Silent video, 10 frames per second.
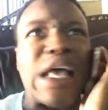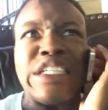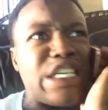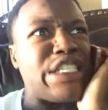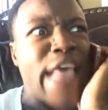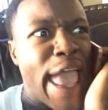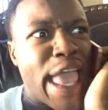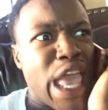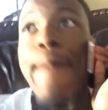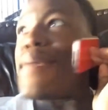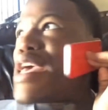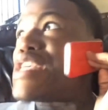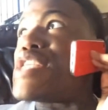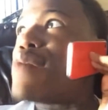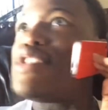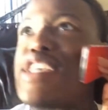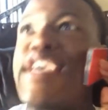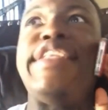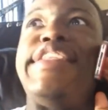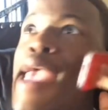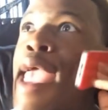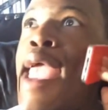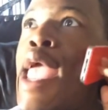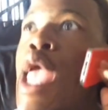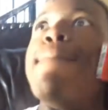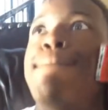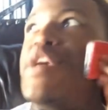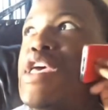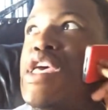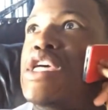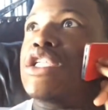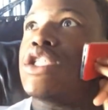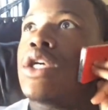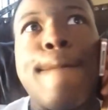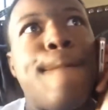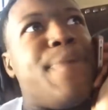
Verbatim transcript: what she say? Bitch, no she didn't. Bitch.